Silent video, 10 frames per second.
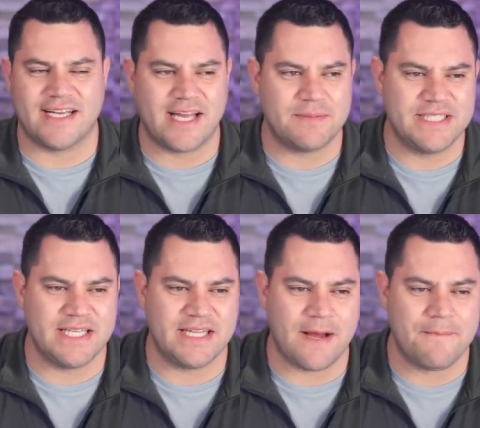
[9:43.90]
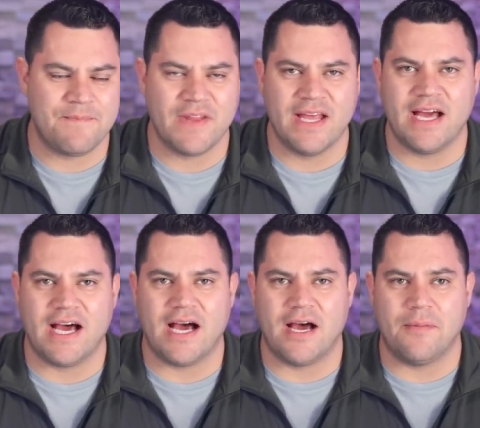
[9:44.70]
I kept seeing that
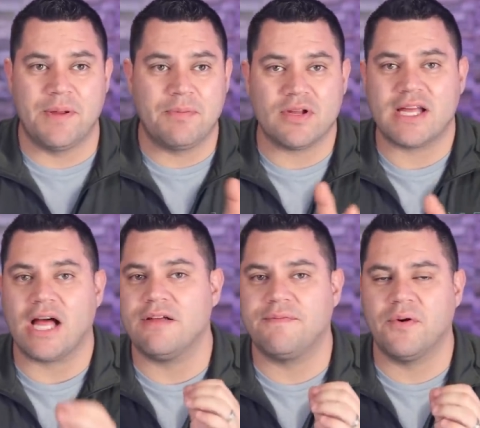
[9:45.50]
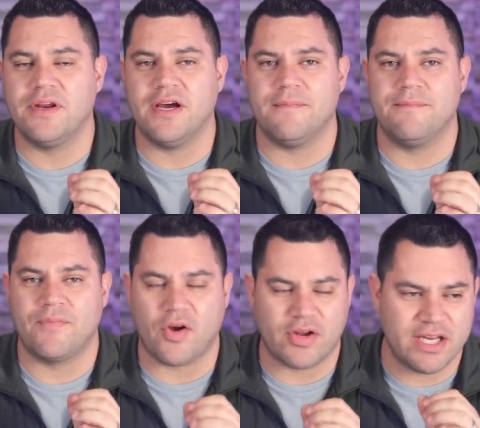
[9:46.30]
uh, people in California
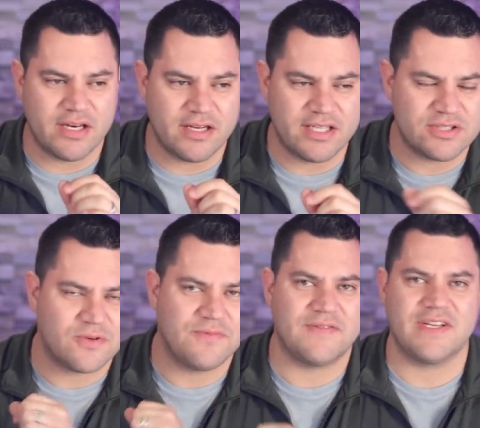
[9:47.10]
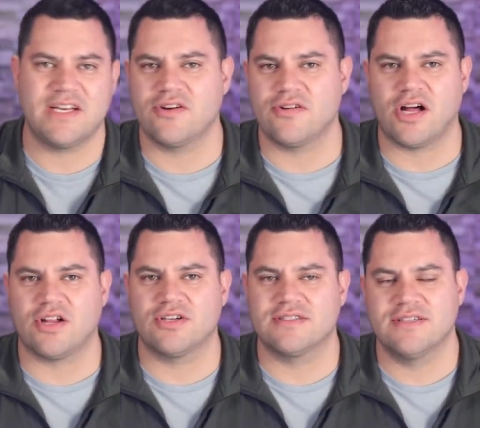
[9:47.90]
are getting an additional
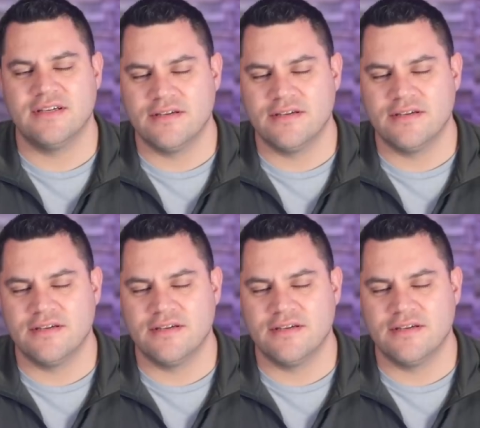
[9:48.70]
$1,500.